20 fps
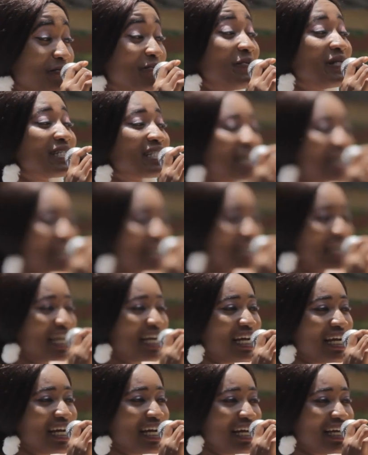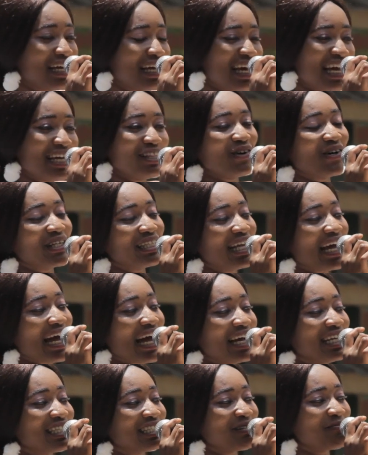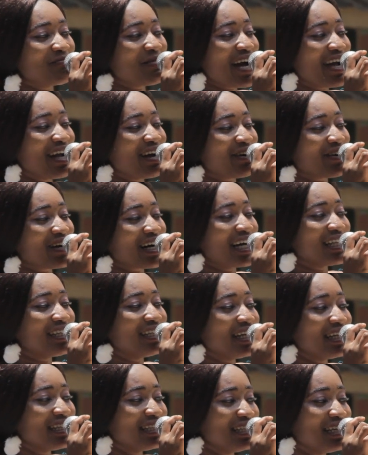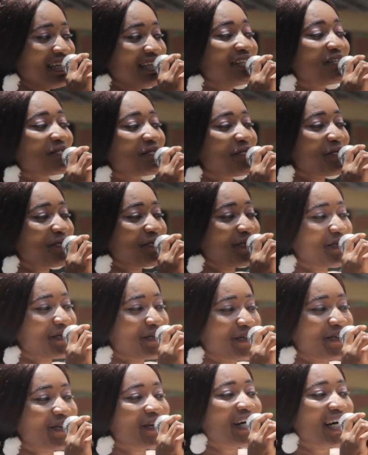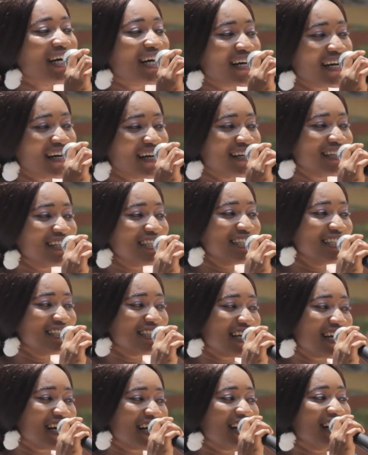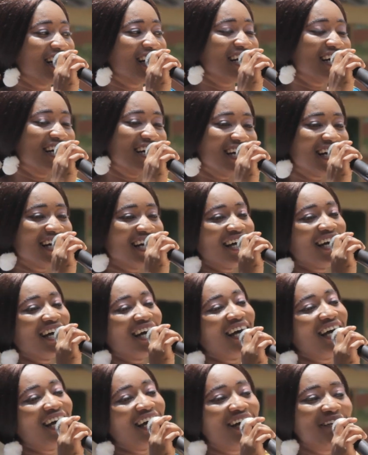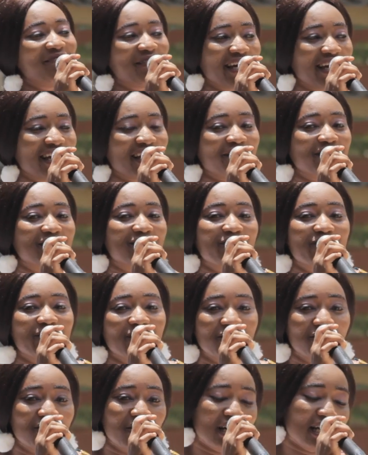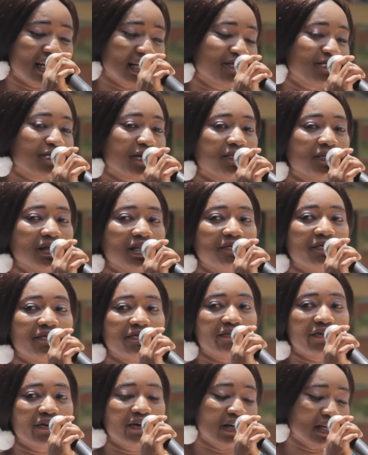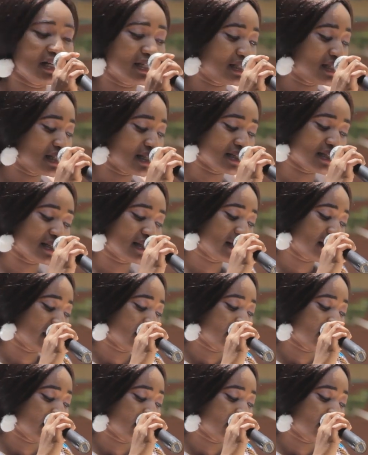visa. The other hygiene by your crowd, then the cone, no, Nina. But you have to wash your hands properly before eating.